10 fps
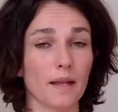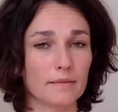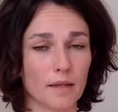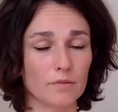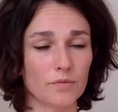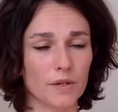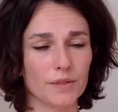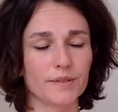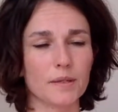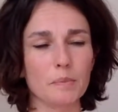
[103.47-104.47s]
Sounds
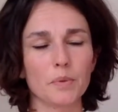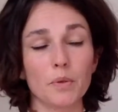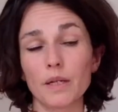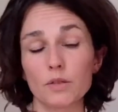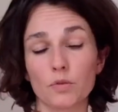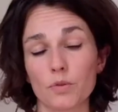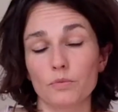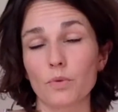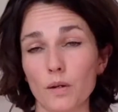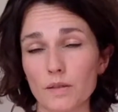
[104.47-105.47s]
very simple, it sort
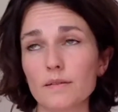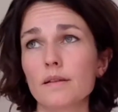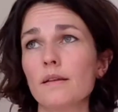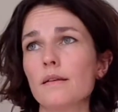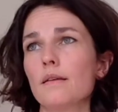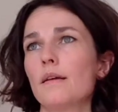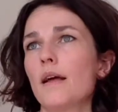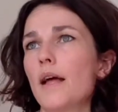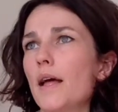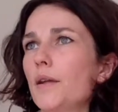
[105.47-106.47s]
of was.
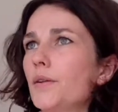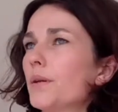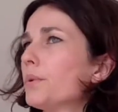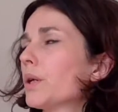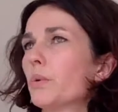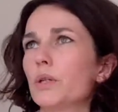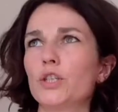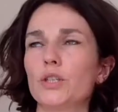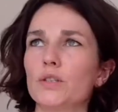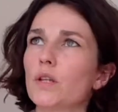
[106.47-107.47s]
And there were
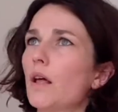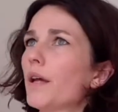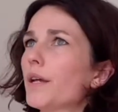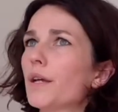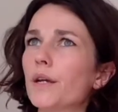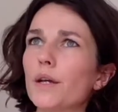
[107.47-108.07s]
questions like,